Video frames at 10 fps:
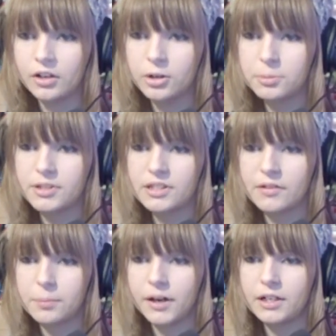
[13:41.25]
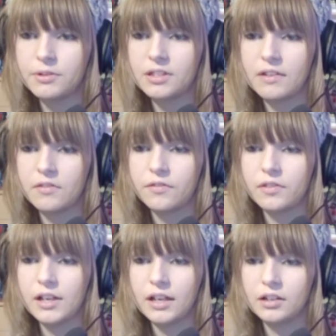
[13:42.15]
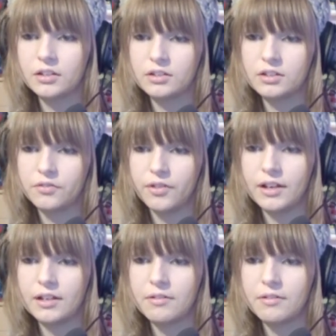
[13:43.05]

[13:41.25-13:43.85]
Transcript: Oops, since our party wasn't even for Link's friend,